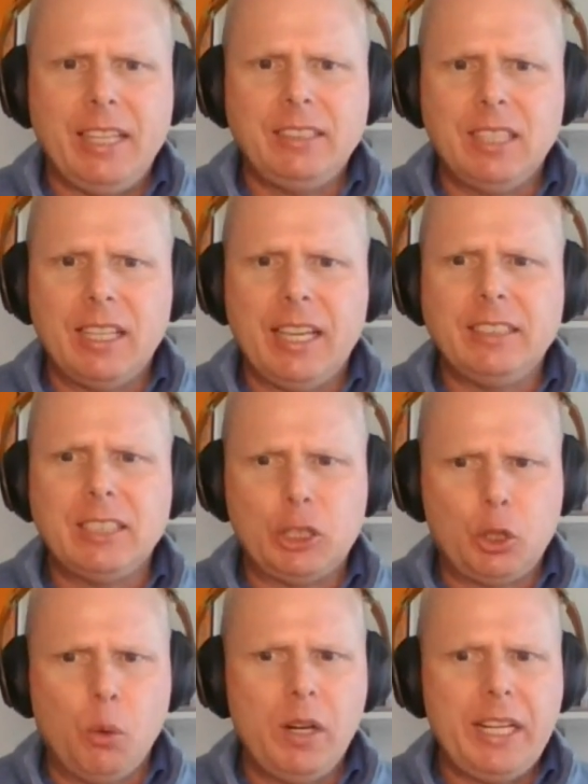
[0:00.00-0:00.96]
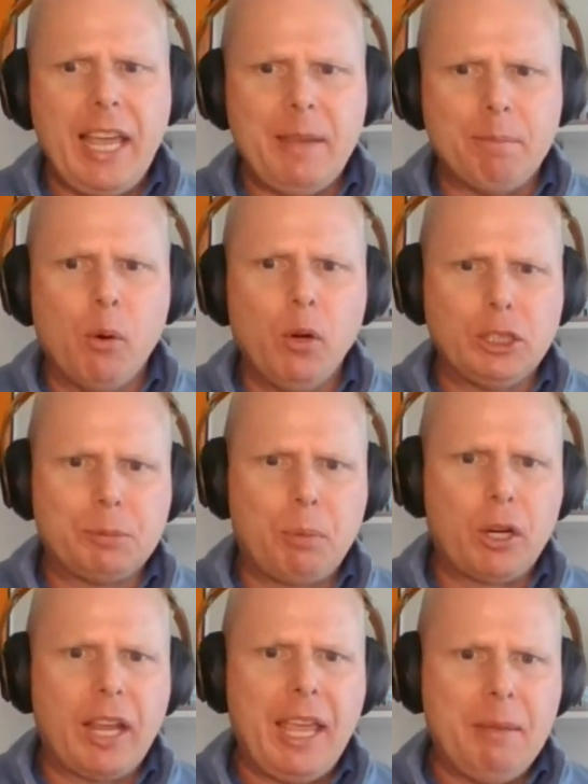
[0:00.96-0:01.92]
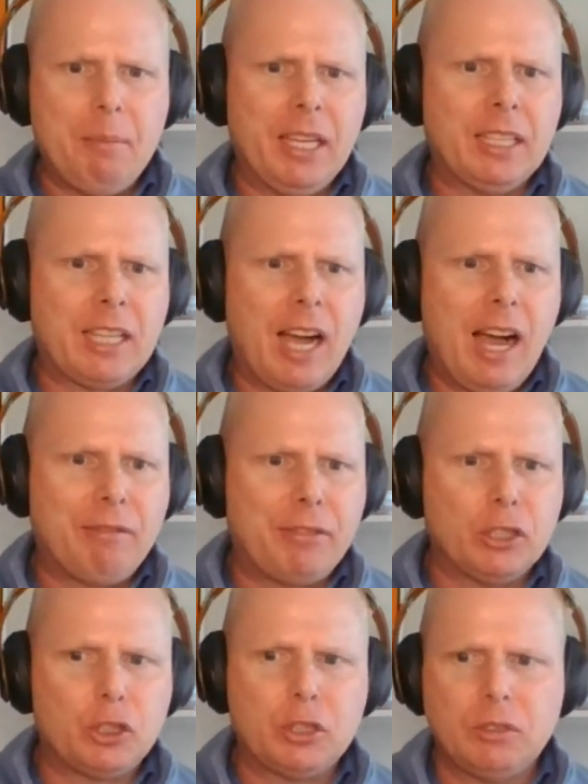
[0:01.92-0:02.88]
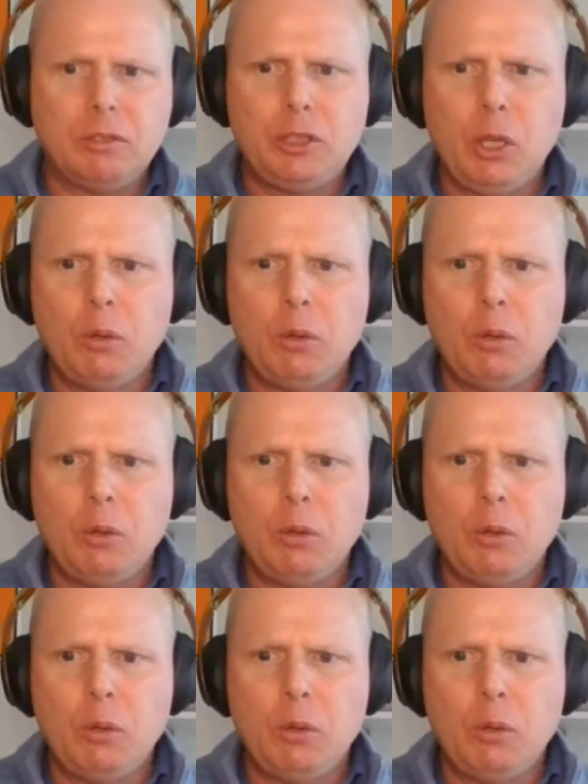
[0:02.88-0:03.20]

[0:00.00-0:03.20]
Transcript: He's at 28 points per game in conference.